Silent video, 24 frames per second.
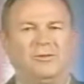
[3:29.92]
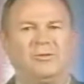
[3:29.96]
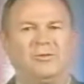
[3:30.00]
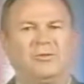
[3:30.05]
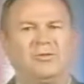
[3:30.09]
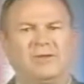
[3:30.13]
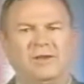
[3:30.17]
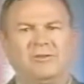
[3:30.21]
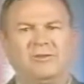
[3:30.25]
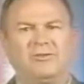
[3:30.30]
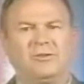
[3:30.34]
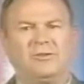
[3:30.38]

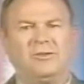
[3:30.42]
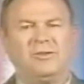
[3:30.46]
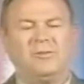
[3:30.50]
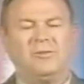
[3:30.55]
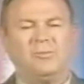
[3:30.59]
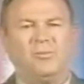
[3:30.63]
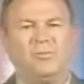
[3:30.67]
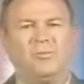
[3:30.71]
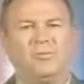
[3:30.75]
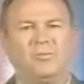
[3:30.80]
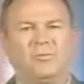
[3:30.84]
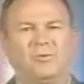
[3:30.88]
things that
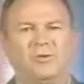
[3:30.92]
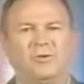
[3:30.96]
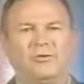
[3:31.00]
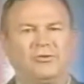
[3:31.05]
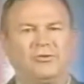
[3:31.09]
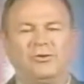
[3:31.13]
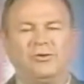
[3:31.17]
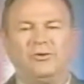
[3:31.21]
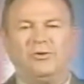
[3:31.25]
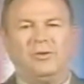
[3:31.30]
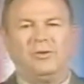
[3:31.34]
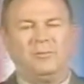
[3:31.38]

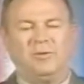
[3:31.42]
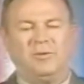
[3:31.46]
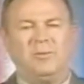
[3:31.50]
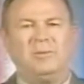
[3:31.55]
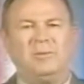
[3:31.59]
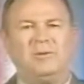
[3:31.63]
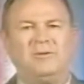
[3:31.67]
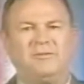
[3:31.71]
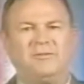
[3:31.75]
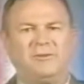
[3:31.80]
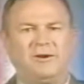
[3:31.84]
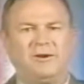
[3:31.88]
concern them. To
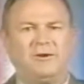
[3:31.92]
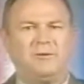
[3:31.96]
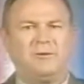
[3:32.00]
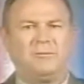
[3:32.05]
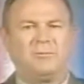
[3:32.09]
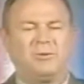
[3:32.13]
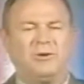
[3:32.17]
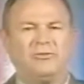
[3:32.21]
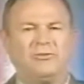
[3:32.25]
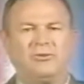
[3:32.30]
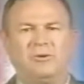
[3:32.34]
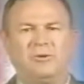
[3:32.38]
be fair to
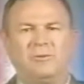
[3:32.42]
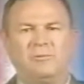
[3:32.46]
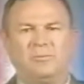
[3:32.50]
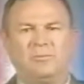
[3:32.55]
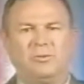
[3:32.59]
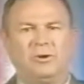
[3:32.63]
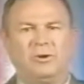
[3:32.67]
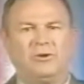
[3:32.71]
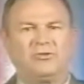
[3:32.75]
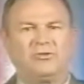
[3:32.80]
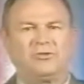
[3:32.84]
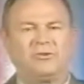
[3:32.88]
President
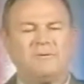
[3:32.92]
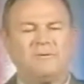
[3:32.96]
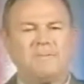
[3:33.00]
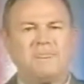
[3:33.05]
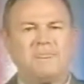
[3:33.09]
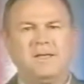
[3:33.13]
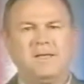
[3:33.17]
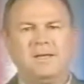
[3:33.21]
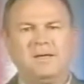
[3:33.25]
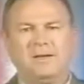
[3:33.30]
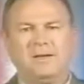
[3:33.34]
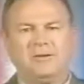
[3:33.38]
Bush,
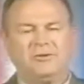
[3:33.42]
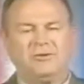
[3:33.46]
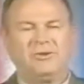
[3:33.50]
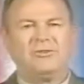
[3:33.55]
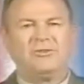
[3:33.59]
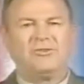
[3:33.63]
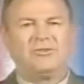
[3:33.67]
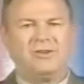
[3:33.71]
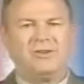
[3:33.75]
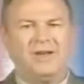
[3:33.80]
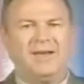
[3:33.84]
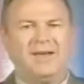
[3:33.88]

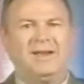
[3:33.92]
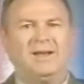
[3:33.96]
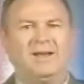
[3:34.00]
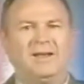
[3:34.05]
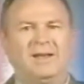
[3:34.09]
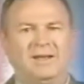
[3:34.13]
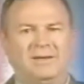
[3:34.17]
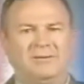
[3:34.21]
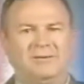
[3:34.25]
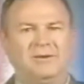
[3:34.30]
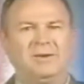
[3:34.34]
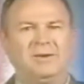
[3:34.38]
since
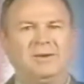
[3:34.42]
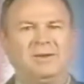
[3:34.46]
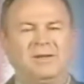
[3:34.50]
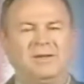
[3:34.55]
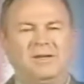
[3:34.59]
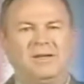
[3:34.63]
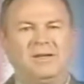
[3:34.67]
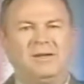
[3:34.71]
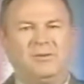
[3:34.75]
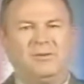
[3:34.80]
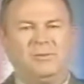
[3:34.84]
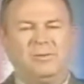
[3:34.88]
9/11,
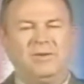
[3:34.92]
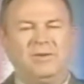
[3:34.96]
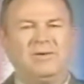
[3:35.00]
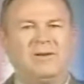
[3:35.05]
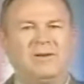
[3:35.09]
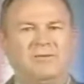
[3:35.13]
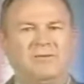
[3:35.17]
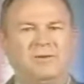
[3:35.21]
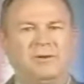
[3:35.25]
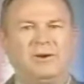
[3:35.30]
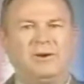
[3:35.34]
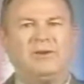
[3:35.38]
we
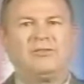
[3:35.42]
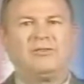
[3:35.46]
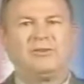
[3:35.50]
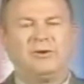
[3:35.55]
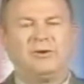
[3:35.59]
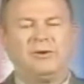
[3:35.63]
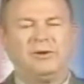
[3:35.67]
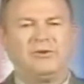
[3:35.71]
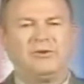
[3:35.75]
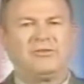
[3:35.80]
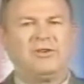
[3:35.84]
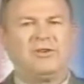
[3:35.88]
had a very
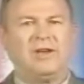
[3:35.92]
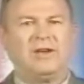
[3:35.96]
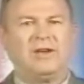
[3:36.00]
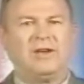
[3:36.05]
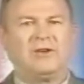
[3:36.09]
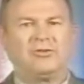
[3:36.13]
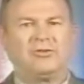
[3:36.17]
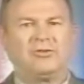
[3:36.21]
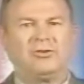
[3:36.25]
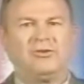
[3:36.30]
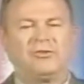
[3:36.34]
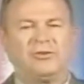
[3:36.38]
serious
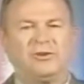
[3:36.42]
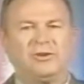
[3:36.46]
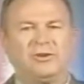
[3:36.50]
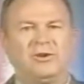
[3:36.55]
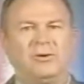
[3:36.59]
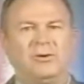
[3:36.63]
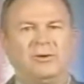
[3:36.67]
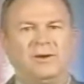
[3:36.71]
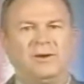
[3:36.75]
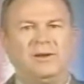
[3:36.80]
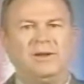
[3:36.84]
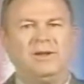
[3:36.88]
national
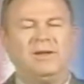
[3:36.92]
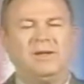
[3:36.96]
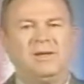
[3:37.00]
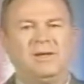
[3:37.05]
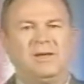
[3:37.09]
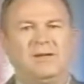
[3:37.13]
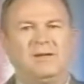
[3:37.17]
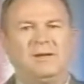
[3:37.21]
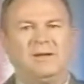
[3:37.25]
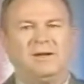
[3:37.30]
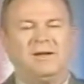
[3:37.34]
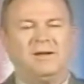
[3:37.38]
security
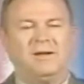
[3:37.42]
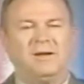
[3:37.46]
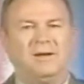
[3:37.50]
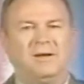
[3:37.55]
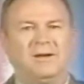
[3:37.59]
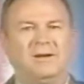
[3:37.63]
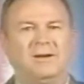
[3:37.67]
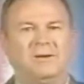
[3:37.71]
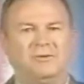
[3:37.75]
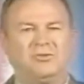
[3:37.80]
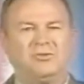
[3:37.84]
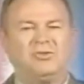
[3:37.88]

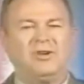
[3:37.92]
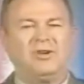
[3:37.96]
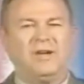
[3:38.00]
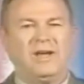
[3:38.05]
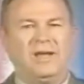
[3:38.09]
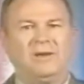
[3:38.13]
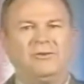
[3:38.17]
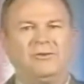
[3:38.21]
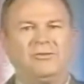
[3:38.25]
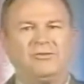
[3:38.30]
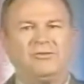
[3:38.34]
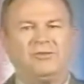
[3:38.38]

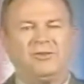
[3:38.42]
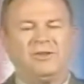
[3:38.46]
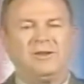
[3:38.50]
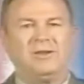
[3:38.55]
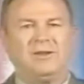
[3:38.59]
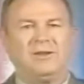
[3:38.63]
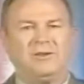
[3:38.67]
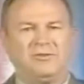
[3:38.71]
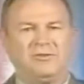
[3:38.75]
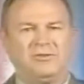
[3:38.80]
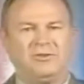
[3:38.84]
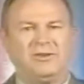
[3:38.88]
challenge that
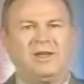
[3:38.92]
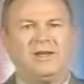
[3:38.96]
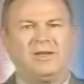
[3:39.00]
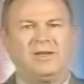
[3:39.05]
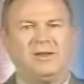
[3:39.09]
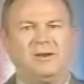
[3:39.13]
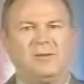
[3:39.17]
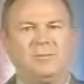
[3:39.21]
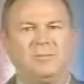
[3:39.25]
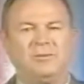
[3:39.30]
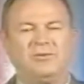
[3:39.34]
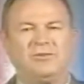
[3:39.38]
has
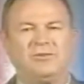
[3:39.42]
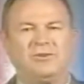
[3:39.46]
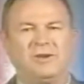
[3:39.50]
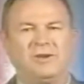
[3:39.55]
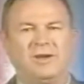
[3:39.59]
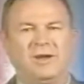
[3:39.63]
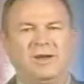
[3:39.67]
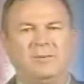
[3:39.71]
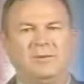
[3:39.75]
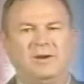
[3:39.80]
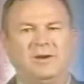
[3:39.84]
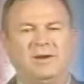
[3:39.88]
taken up his
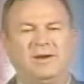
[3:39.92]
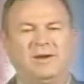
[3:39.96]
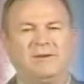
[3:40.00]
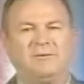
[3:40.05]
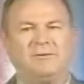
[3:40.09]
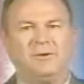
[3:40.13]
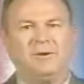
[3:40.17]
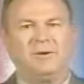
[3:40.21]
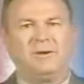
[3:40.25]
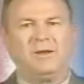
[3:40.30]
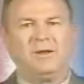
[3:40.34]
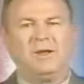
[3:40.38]
time and
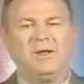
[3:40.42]
effort.